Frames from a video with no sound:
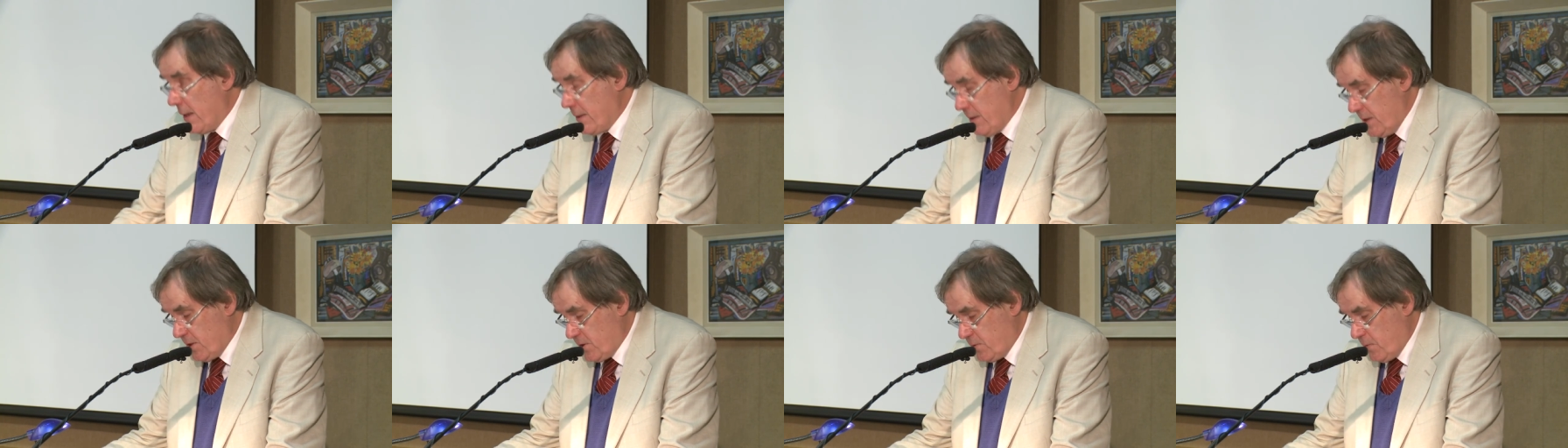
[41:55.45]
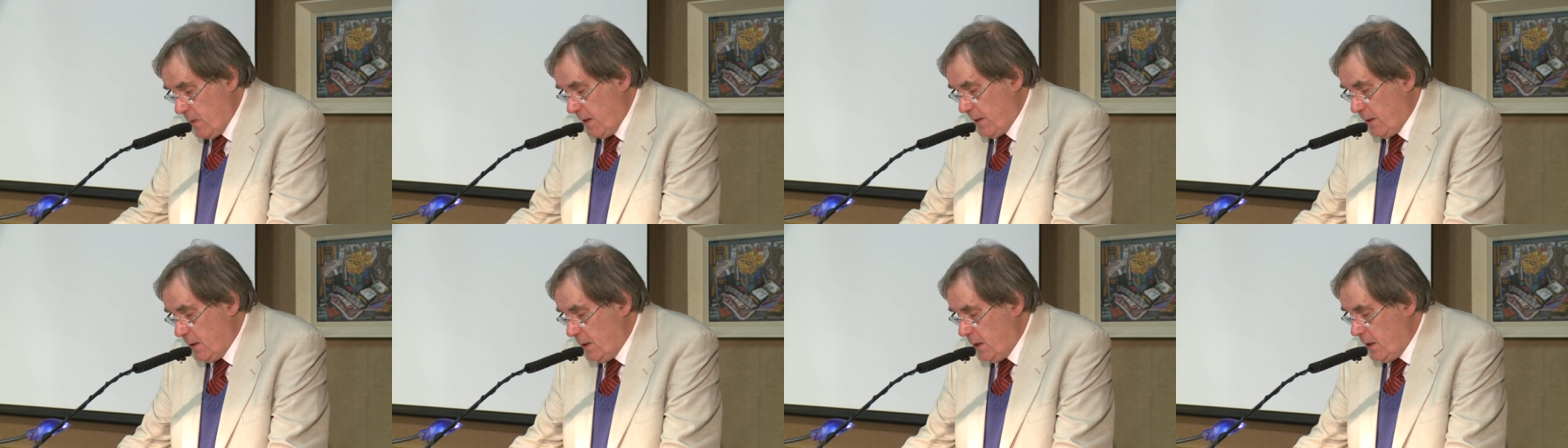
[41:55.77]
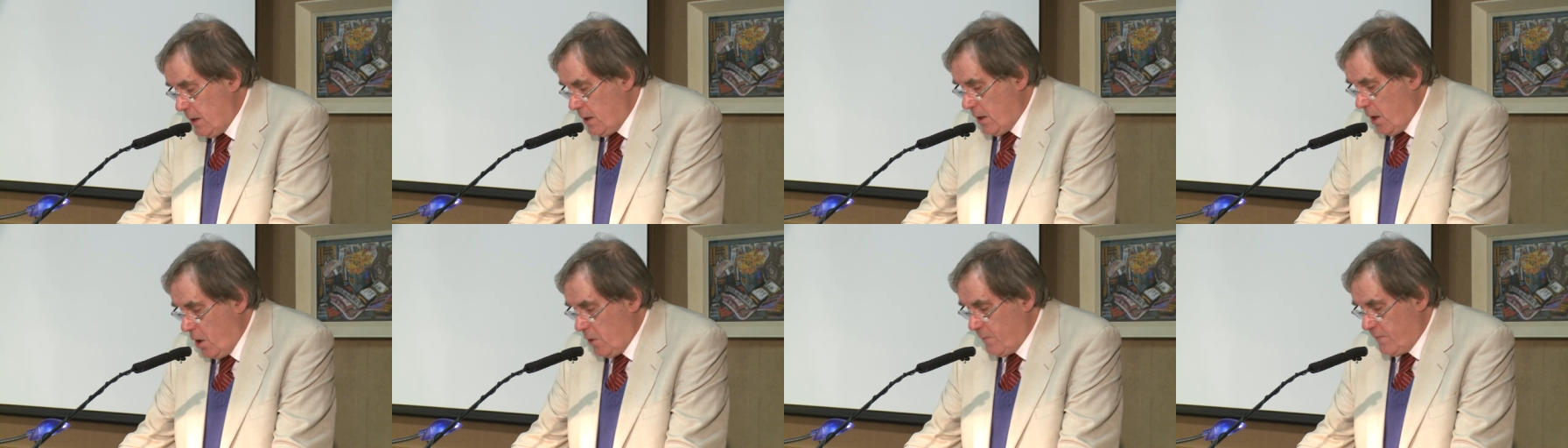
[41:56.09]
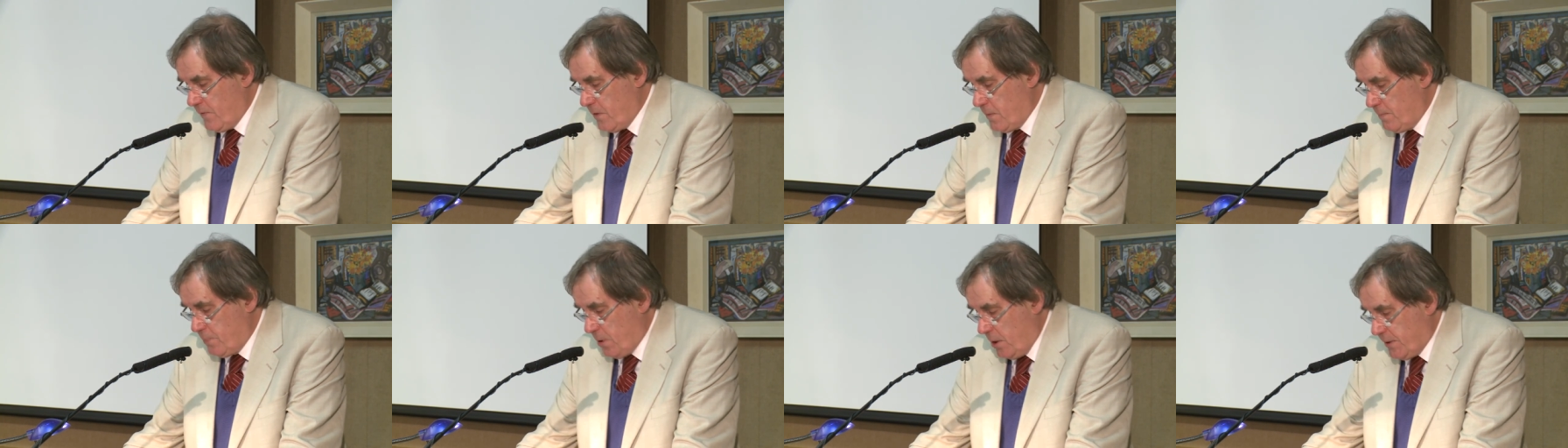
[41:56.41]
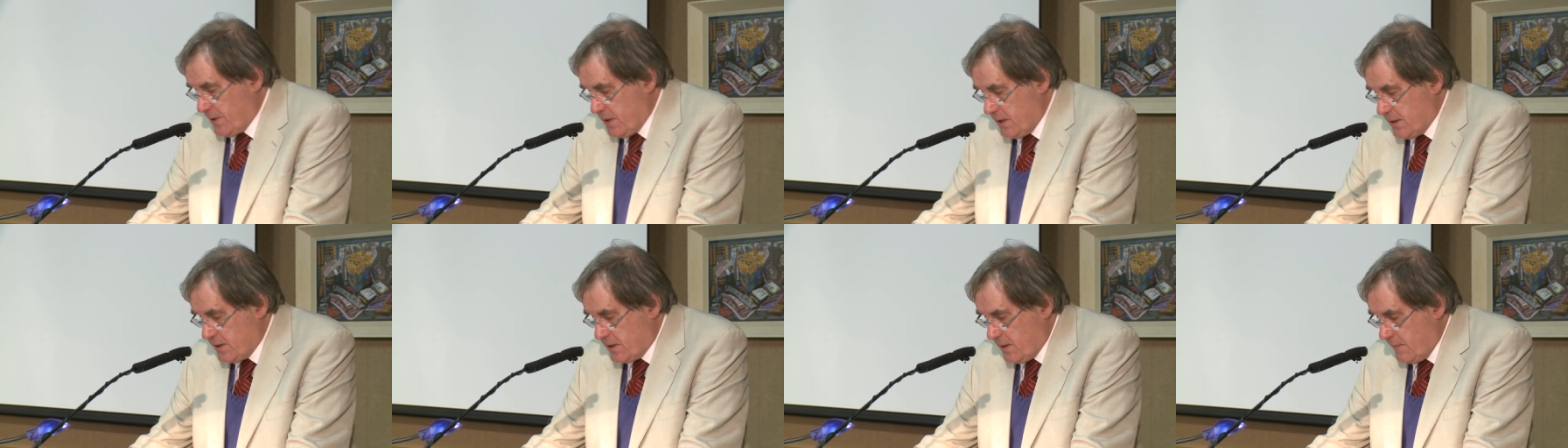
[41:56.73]
like this one over the
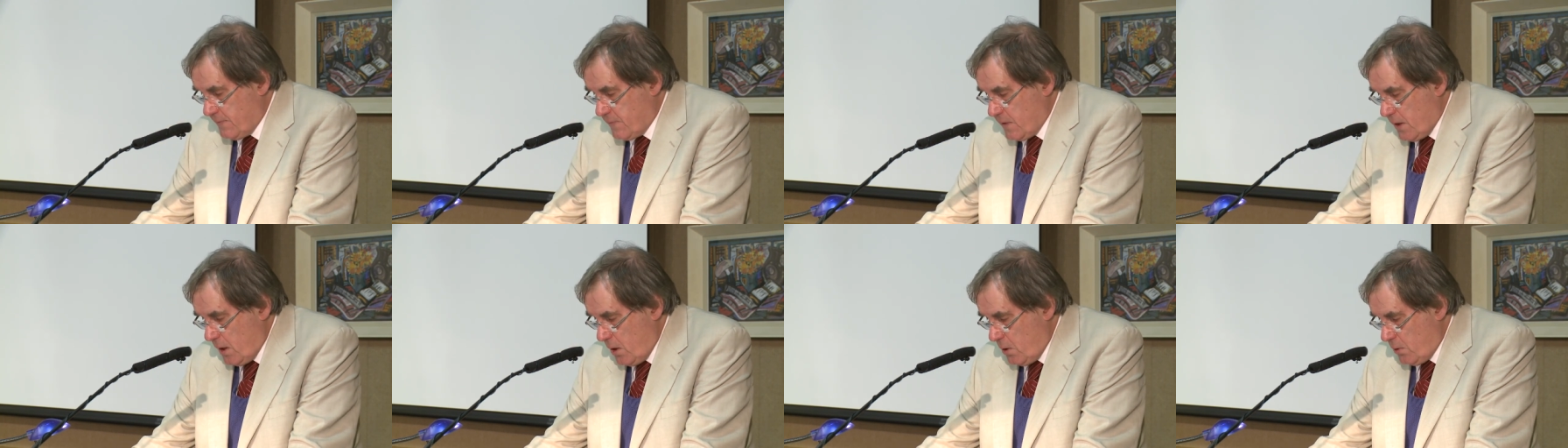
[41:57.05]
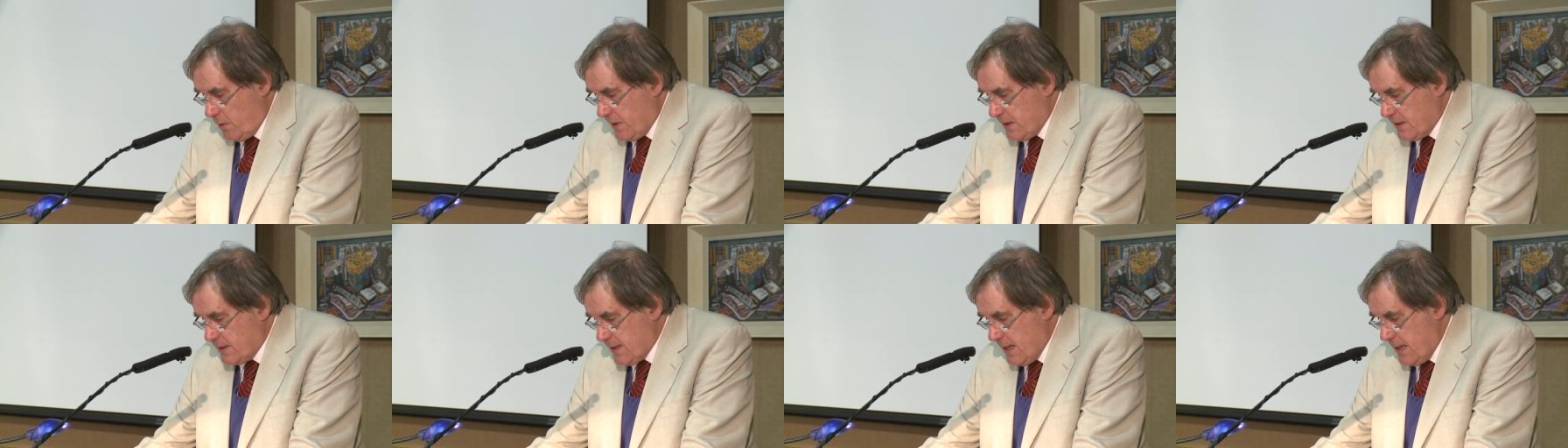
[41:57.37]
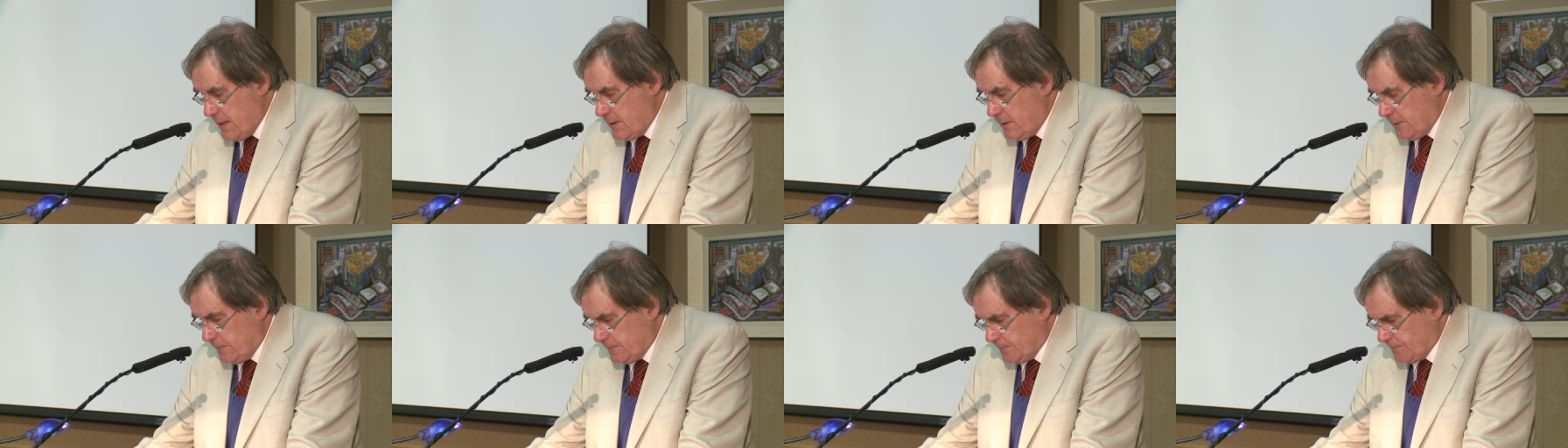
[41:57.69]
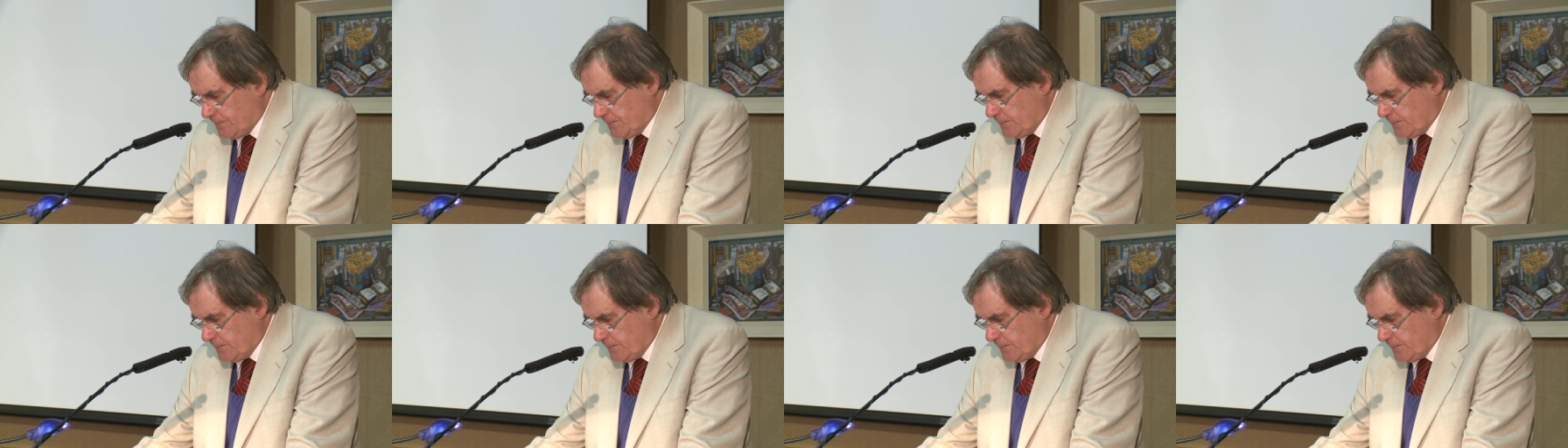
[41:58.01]
bodies of the holy dead.